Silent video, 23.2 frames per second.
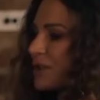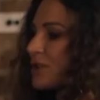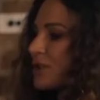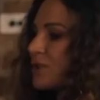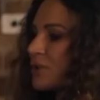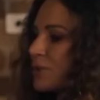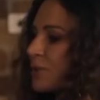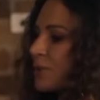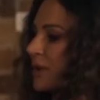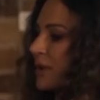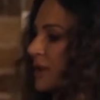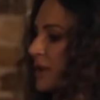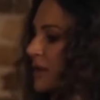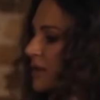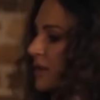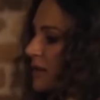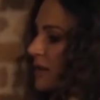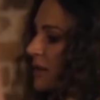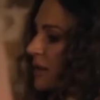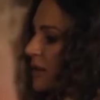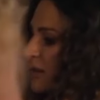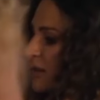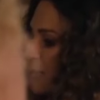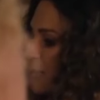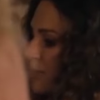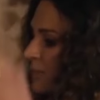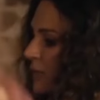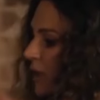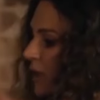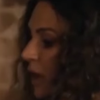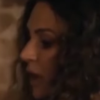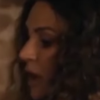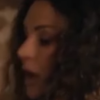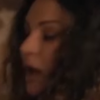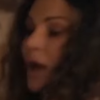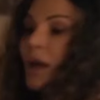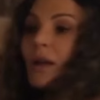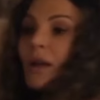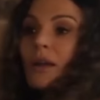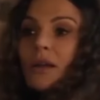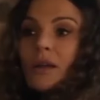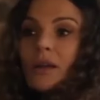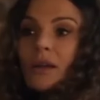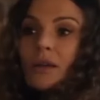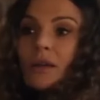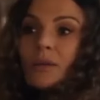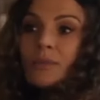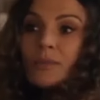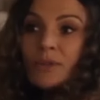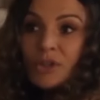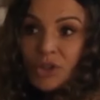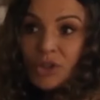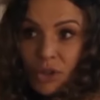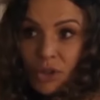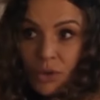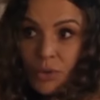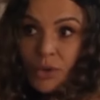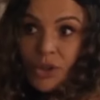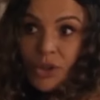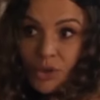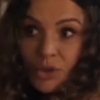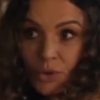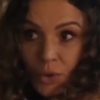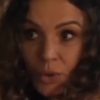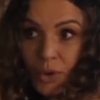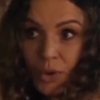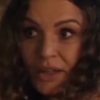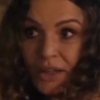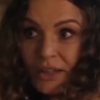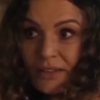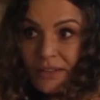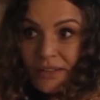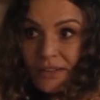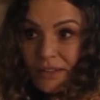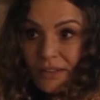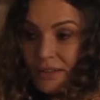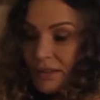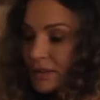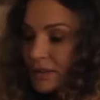a two thousand twenty-three release drama